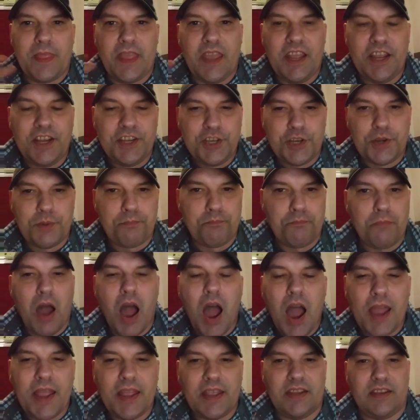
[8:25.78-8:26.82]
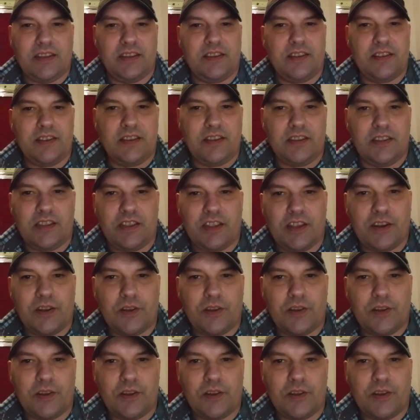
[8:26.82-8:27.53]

in your mind, you